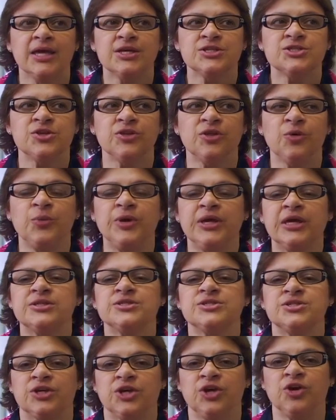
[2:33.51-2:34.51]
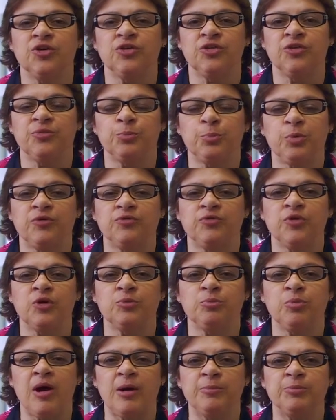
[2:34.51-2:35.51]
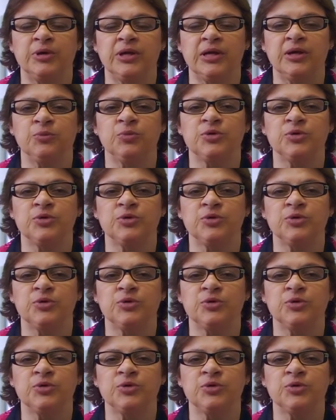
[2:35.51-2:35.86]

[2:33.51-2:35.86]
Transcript: so that we can secure their preferred property.